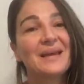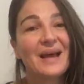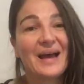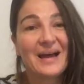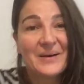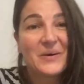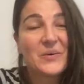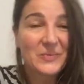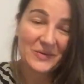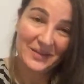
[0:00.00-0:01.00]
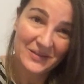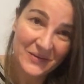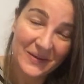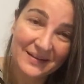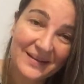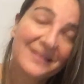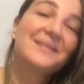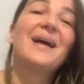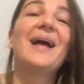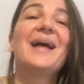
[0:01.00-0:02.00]
I hope you enjoyed it,
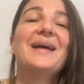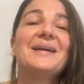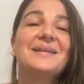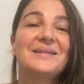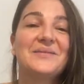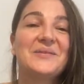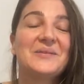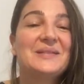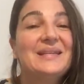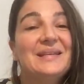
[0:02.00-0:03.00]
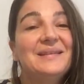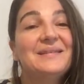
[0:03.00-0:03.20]
and if you did,